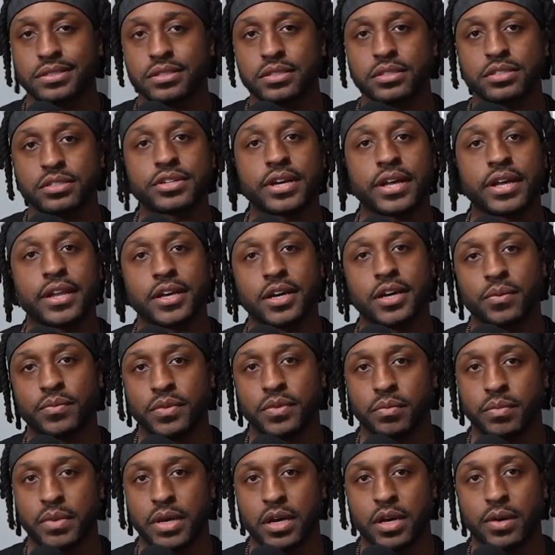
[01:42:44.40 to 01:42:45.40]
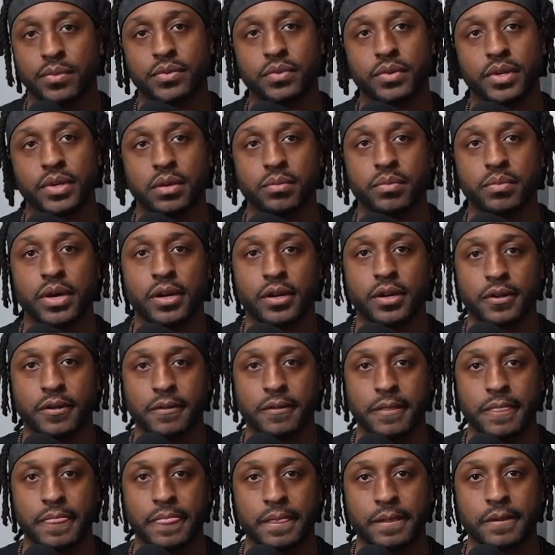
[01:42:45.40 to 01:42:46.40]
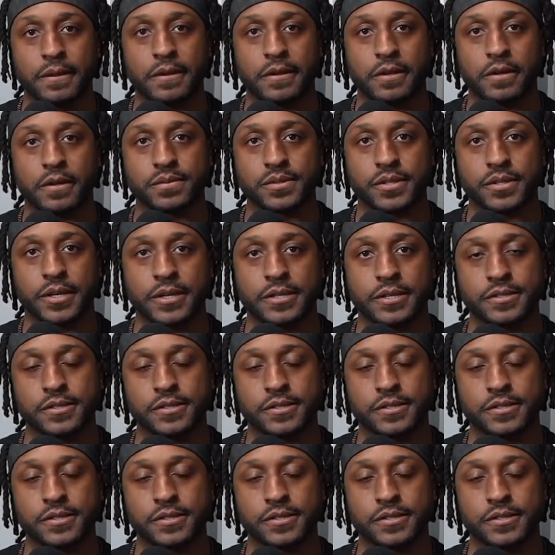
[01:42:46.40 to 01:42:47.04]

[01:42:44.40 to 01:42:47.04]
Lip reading: try to help them out, help them get better. You know what I'm saying?